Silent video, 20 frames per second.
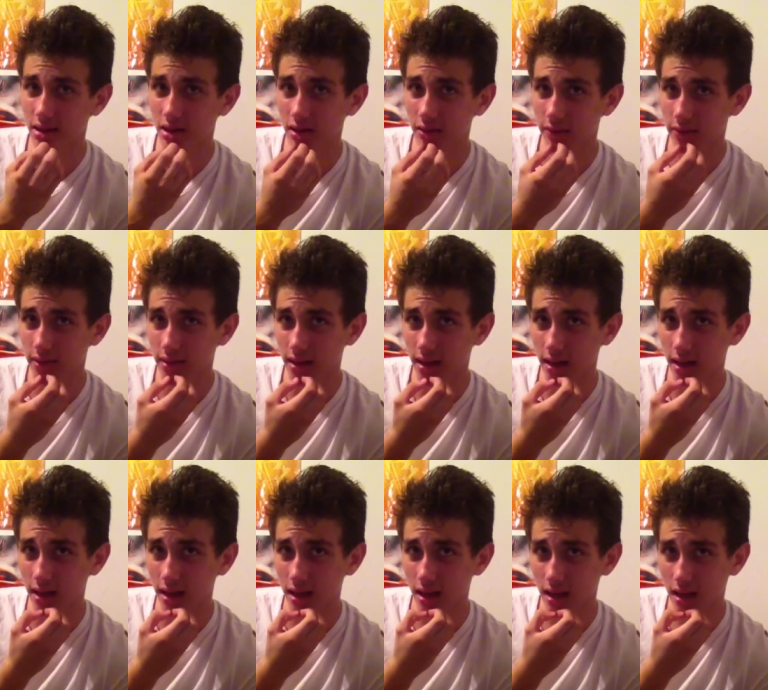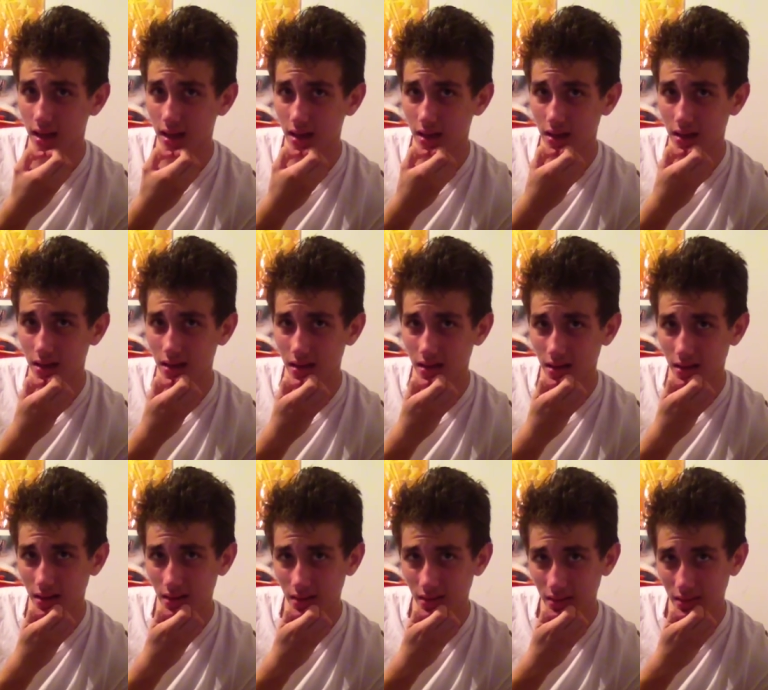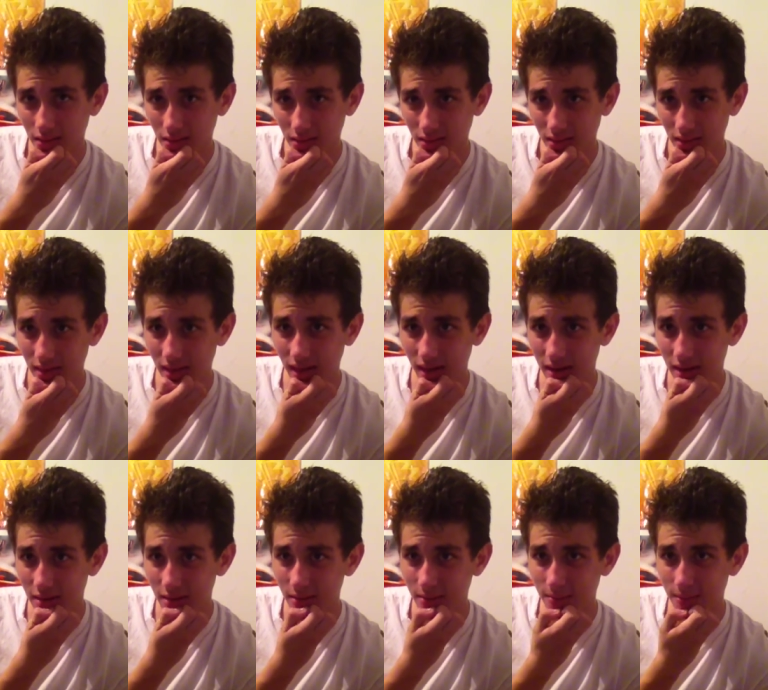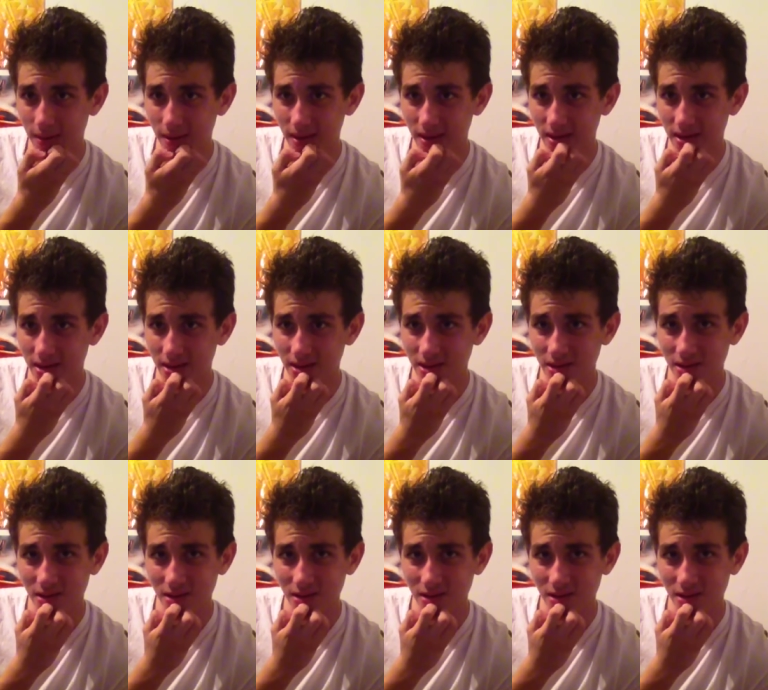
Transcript: awful lot. It's a lot of space.